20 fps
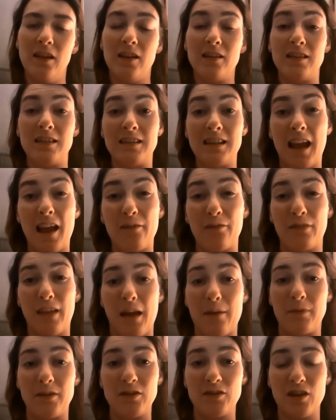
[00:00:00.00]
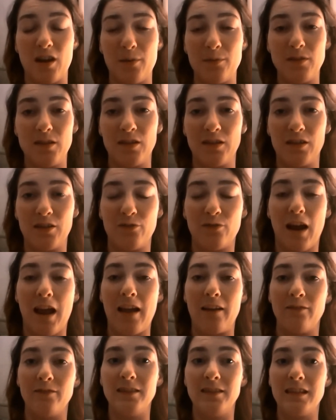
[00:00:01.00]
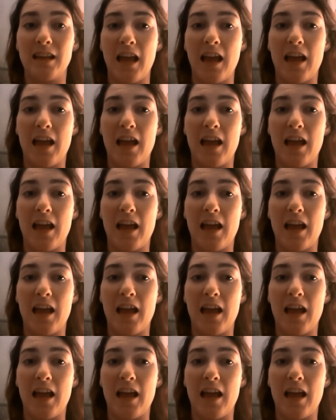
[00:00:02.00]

Didn't have that much time to look around,